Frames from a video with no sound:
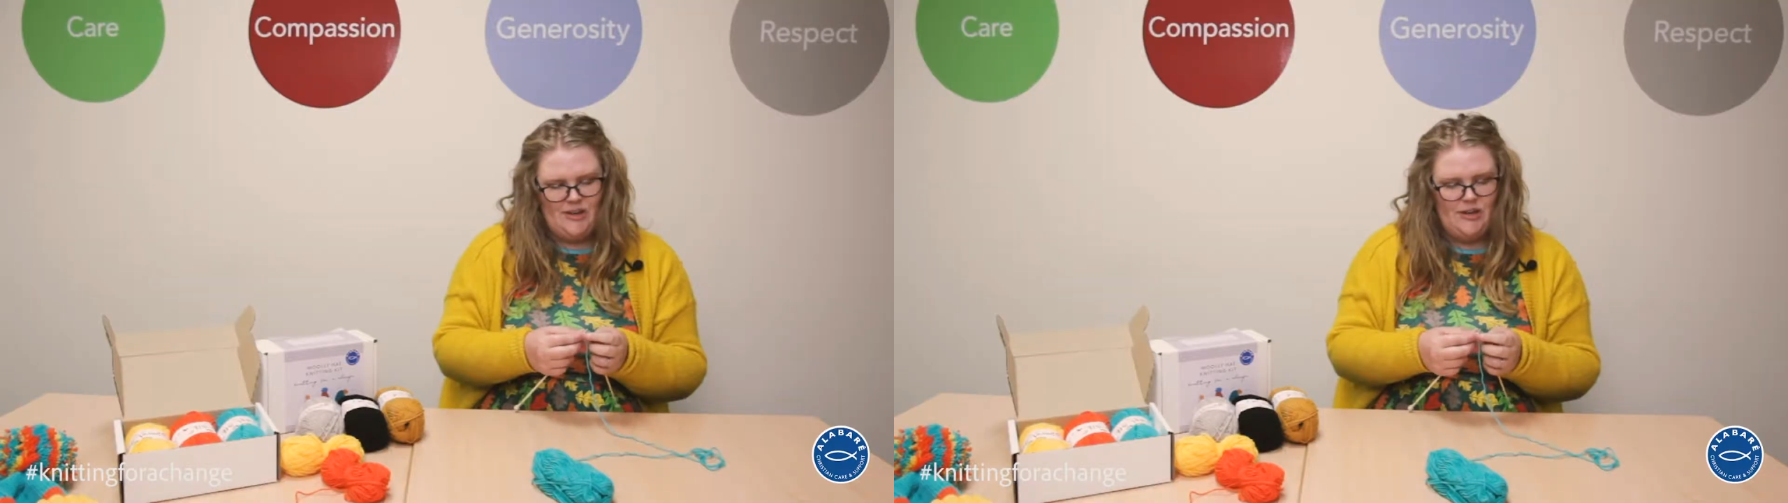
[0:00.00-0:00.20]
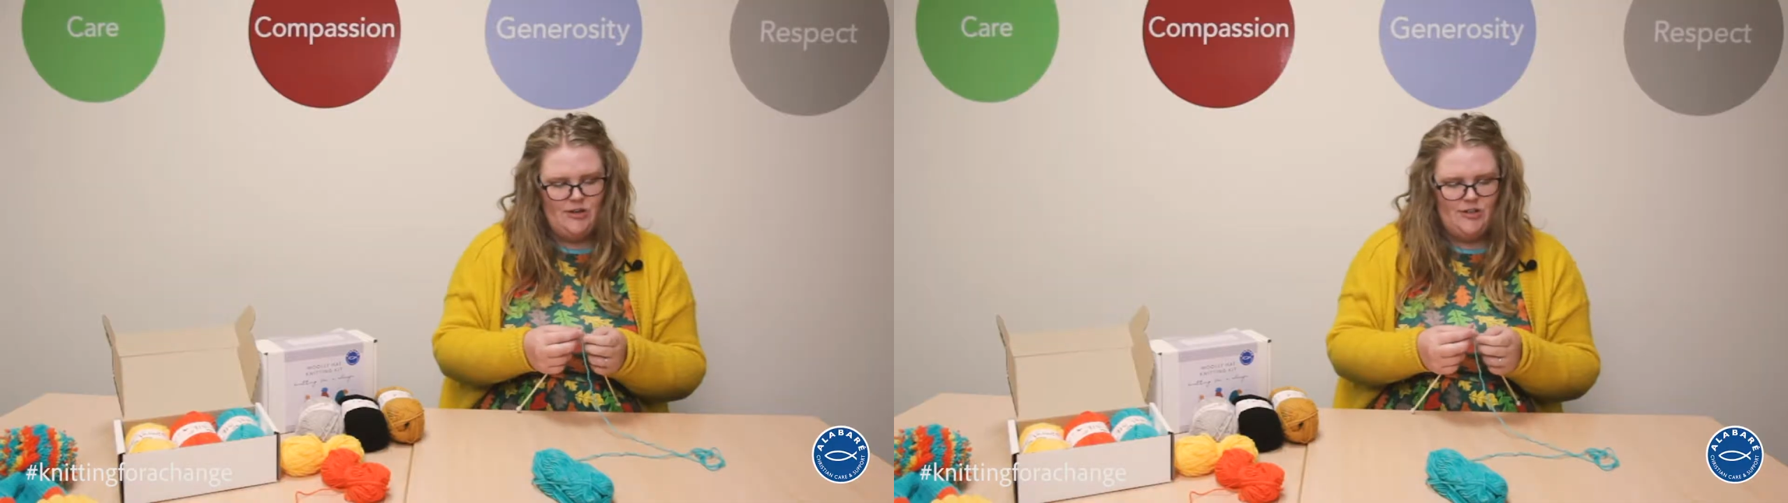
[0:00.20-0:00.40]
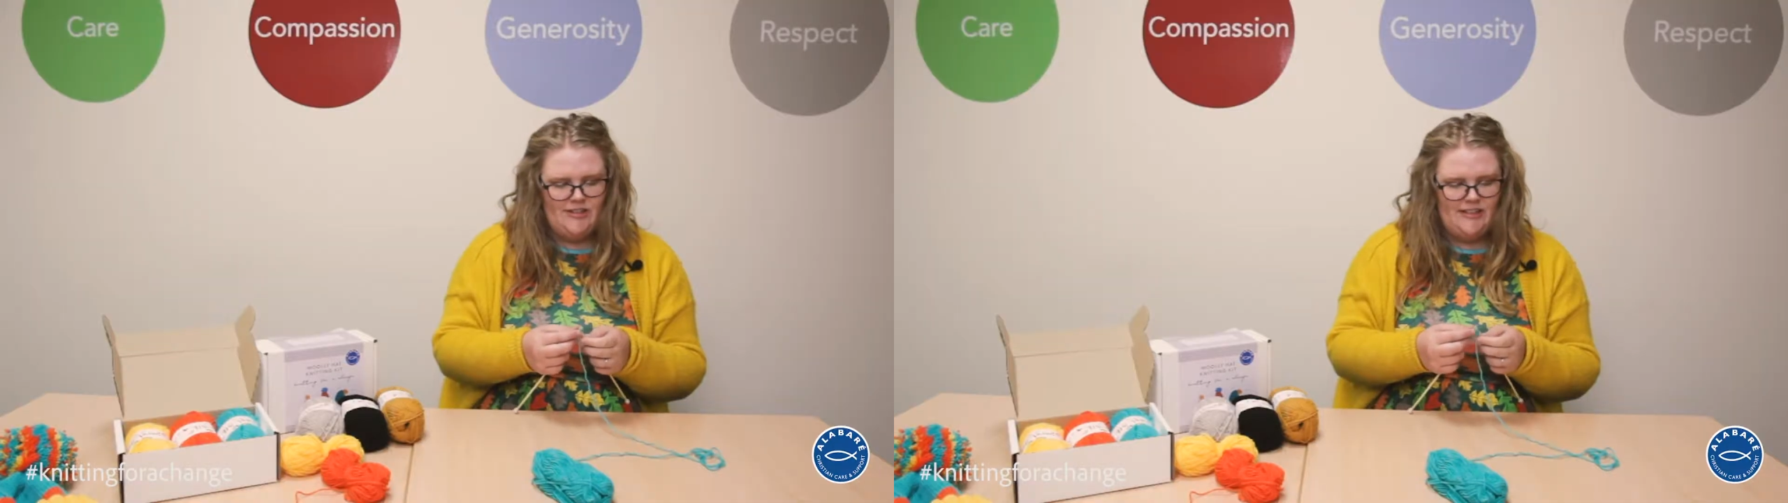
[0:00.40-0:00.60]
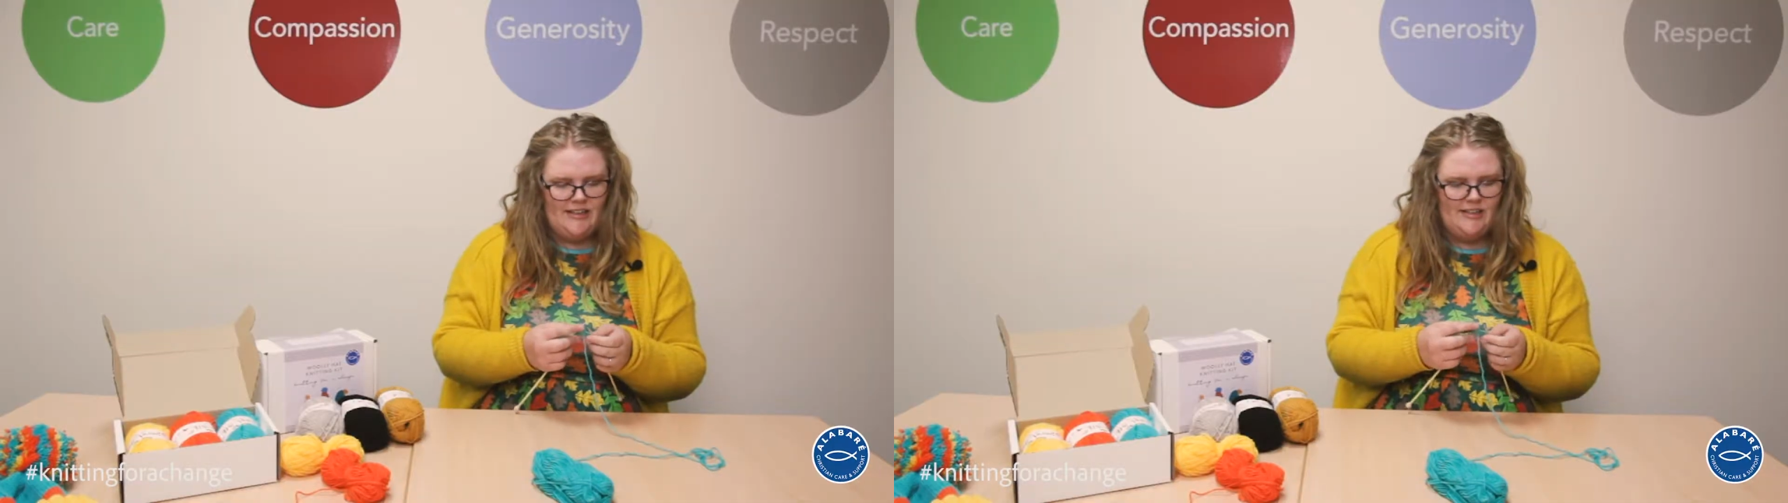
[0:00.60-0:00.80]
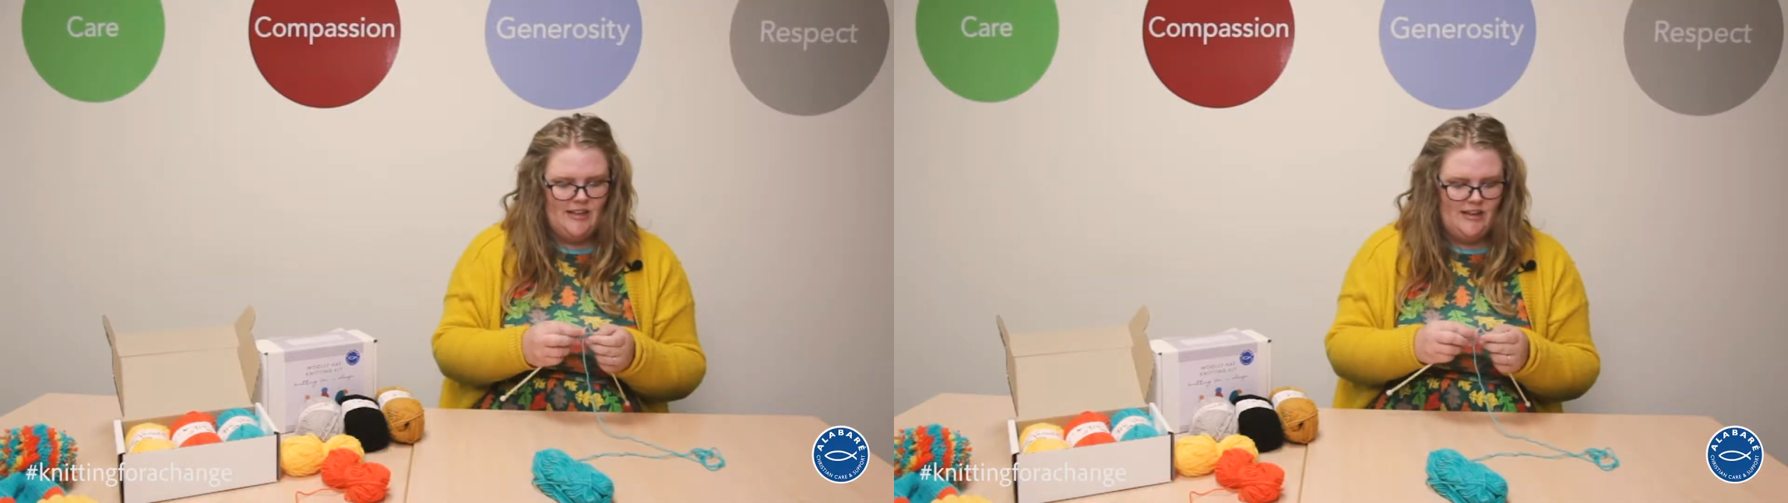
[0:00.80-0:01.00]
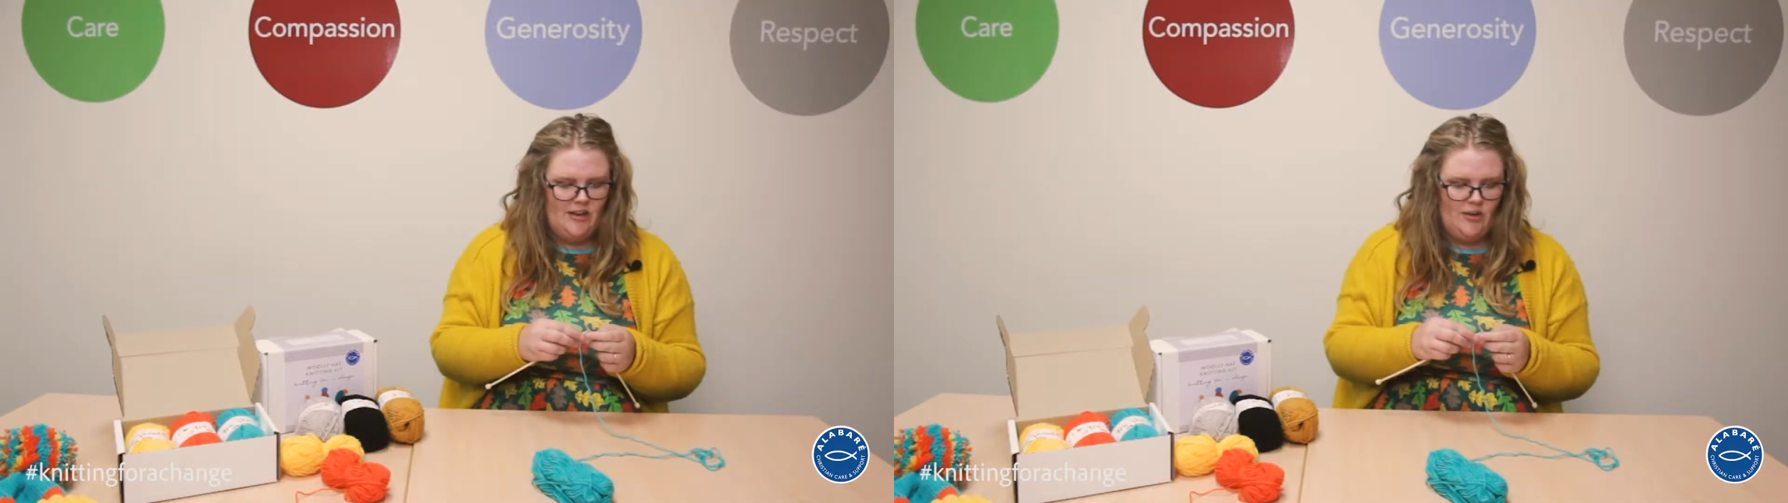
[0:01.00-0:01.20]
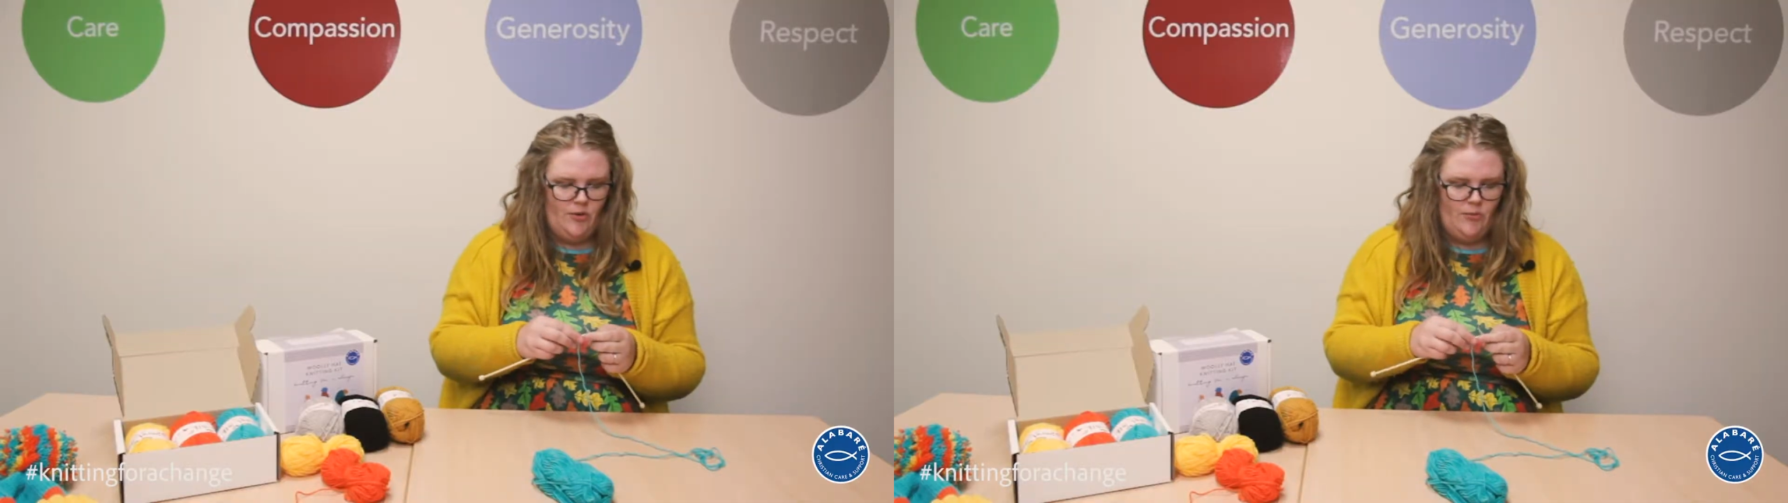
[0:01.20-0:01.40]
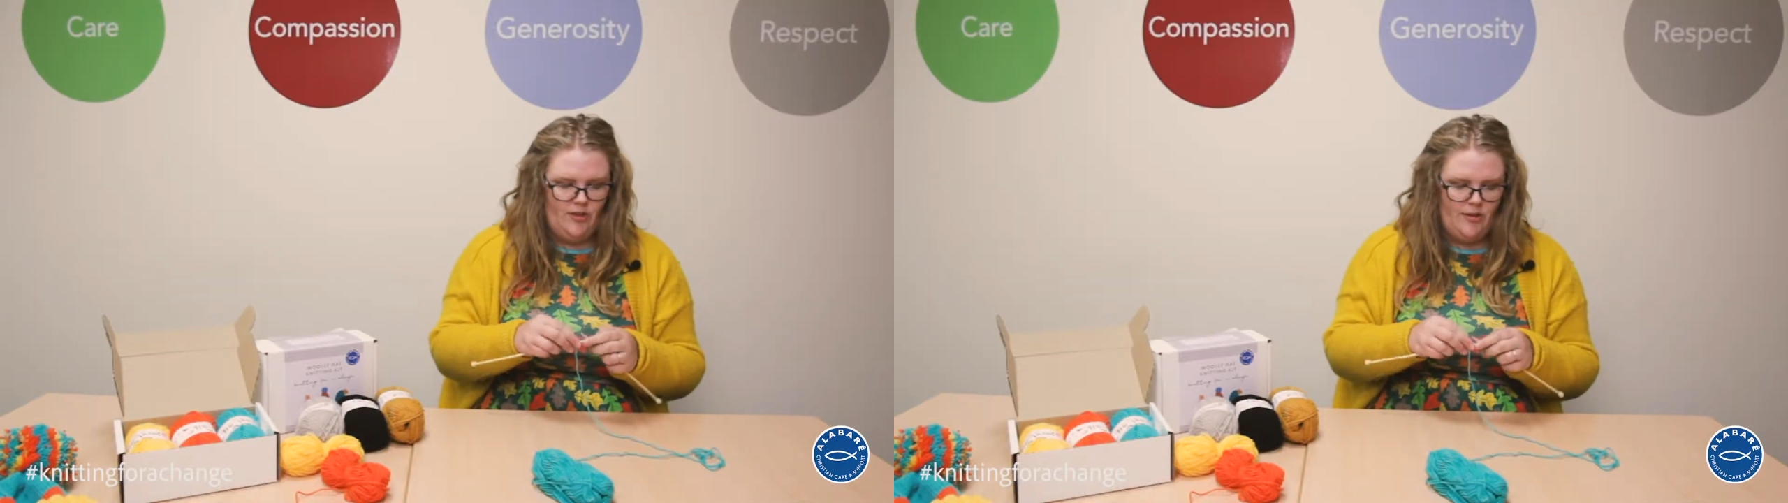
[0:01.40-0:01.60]
you just continue
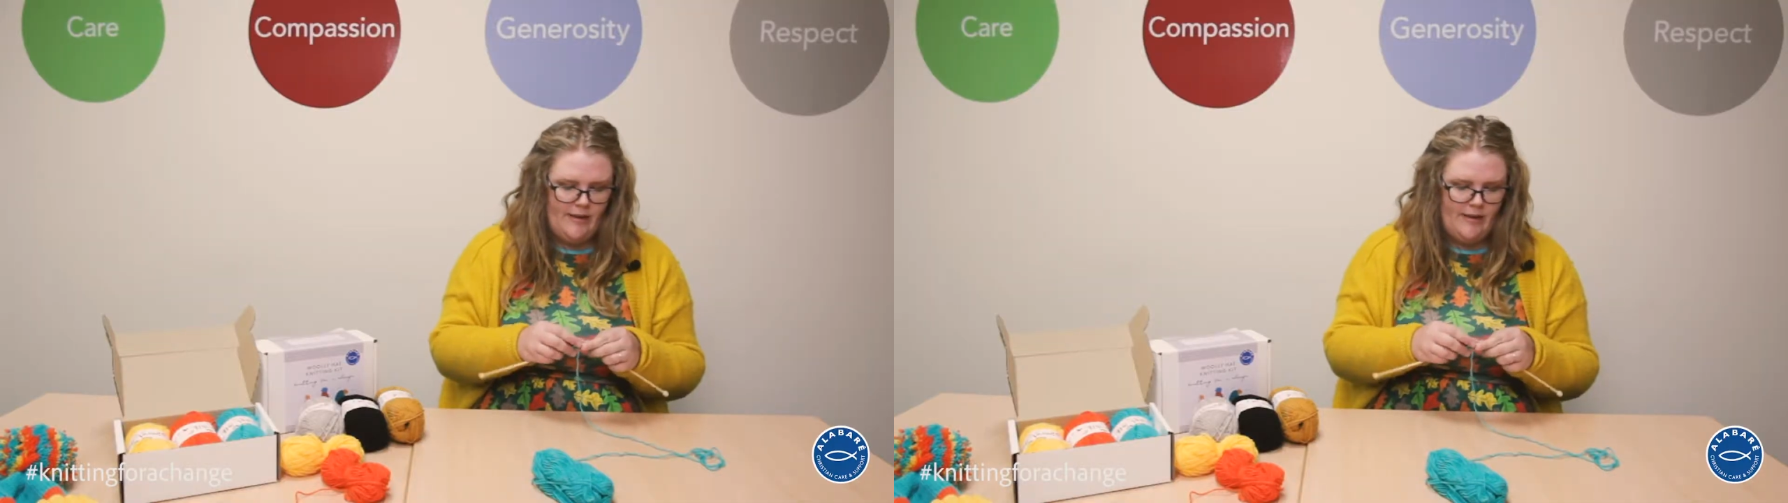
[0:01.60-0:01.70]
with the